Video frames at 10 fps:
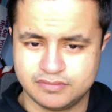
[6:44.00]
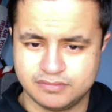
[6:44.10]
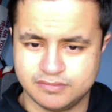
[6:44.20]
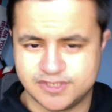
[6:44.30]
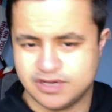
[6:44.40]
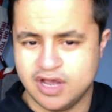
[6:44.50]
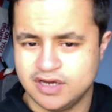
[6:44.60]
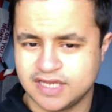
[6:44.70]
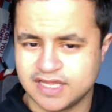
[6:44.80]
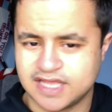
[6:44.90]
So
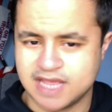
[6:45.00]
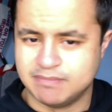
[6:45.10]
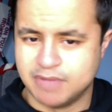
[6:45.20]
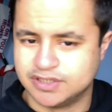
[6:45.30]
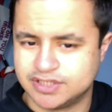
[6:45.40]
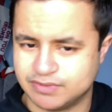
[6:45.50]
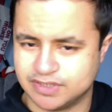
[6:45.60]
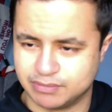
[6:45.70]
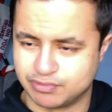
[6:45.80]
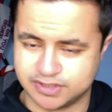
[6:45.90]
Haaland ain't getting much when
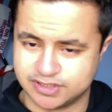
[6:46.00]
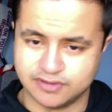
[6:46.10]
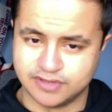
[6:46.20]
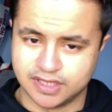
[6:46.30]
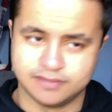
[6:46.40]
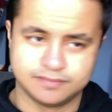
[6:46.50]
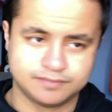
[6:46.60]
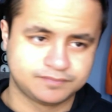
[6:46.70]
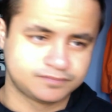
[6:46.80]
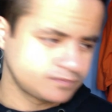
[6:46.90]
De Bruyne's not there.
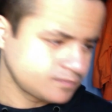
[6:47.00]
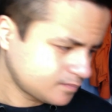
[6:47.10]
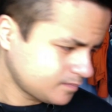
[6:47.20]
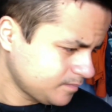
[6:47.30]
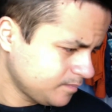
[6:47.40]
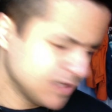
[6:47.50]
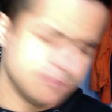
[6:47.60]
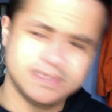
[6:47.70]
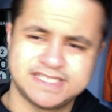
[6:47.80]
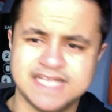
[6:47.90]

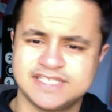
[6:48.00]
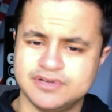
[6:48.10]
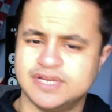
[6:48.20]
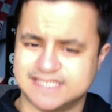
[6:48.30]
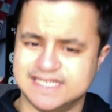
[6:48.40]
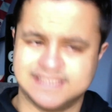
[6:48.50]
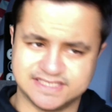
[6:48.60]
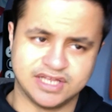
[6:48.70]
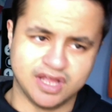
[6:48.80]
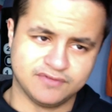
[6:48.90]
Mateus Nunes needs to
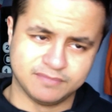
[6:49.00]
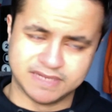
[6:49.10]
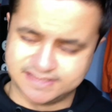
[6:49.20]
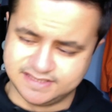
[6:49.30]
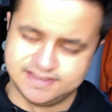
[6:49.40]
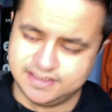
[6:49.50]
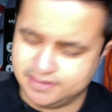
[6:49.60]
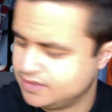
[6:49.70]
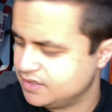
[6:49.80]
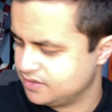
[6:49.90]
start for Man City.
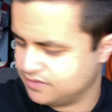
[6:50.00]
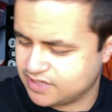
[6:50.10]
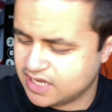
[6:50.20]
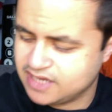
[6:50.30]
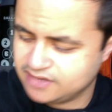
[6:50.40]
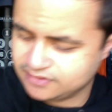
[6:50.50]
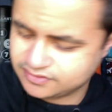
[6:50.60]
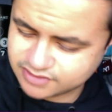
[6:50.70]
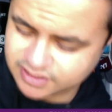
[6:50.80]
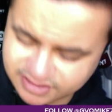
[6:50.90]
The guy
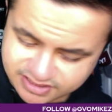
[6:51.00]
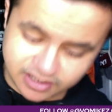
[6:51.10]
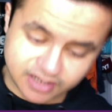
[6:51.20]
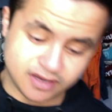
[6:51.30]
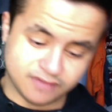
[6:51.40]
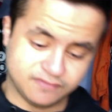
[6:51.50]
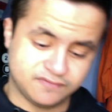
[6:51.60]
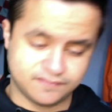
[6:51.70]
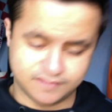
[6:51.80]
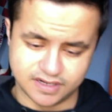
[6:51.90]
doesn't start
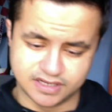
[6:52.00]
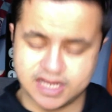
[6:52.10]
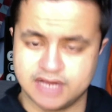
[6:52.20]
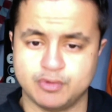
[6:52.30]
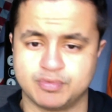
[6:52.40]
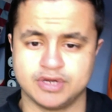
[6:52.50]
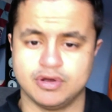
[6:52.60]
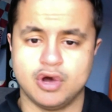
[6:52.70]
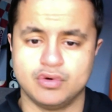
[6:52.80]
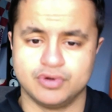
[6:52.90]
enough, and the guy will bring you a
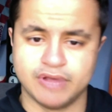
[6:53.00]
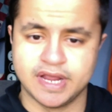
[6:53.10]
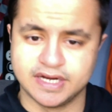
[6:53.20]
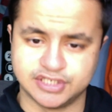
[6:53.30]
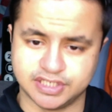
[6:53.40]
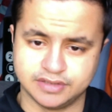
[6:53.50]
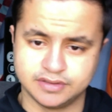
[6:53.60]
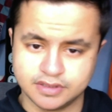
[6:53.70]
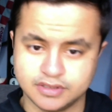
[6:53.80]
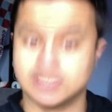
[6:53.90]
whole new energy.
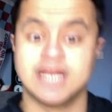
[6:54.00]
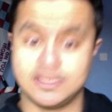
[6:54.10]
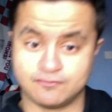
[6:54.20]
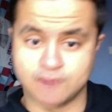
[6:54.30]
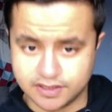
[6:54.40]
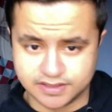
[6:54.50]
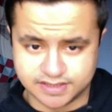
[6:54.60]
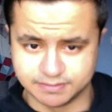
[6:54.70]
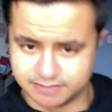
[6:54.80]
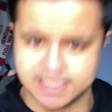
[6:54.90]
They need
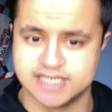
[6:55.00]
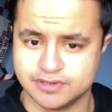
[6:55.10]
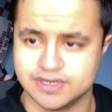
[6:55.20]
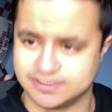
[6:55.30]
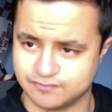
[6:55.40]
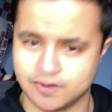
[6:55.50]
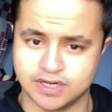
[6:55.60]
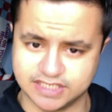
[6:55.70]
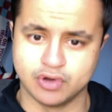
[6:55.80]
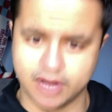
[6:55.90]
runners. Mateus Nunes is a runner.
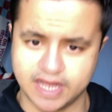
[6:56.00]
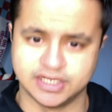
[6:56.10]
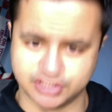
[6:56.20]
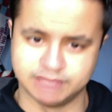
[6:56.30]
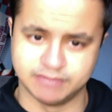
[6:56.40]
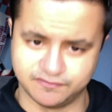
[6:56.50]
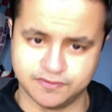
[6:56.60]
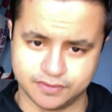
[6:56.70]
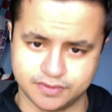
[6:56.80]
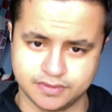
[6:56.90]
He's got energy in
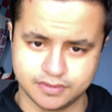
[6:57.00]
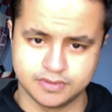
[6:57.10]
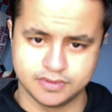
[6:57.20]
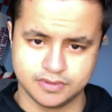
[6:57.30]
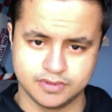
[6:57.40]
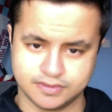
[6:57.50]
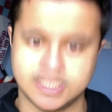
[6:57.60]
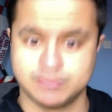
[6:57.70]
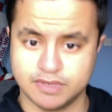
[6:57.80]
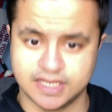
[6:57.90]
midfield.
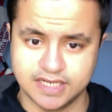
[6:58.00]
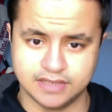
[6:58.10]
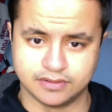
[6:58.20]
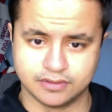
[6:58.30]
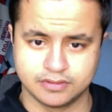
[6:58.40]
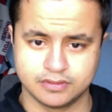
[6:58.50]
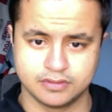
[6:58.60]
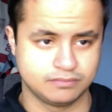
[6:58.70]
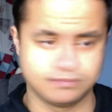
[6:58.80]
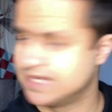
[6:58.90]
That's what they need.
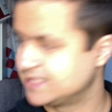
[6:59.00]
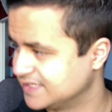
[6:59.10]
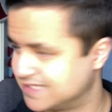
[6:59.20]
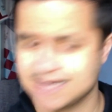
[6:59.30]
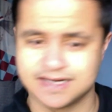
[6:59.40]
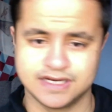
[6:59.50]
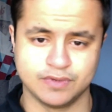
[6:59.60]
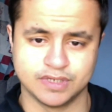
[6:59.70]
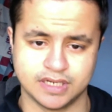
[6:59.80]
That's exactly what they